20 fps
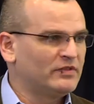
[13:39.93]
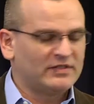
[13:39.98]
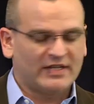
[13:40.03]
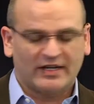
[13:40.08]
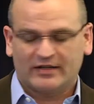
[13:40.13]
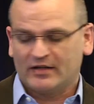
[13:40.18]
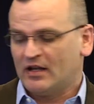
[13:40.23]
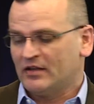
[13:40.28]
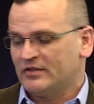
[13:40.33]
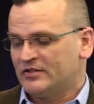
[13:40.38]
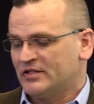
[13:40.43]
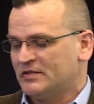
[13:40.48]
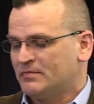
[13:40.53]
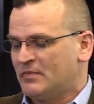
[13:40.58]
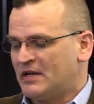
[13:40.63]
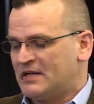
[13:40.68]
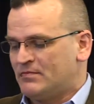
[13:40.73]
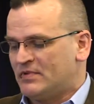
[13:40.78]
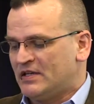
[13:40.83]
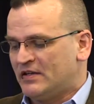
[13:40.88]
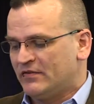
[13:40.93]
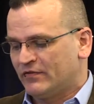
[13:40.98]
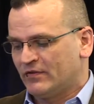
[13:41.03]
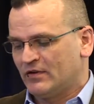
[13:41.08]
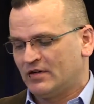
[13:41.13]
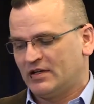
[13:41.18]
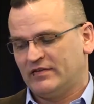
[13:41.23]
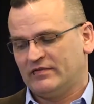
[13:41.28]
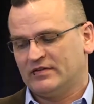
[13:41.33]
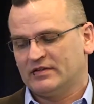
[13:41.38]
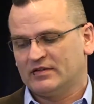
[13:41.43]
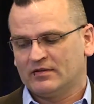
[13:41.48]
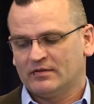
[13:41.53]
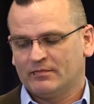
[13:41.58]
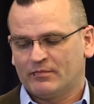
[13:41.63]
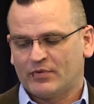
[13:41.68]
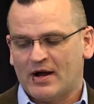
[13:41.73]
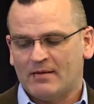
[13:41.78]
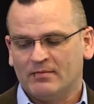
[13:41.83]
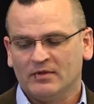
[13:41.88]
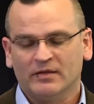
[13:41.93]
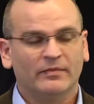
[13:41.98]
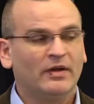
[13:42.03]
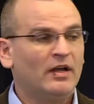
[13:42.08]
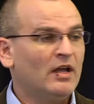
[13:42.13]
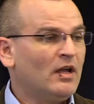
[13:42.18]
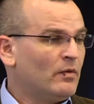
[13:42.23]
technologies might be for a given problem.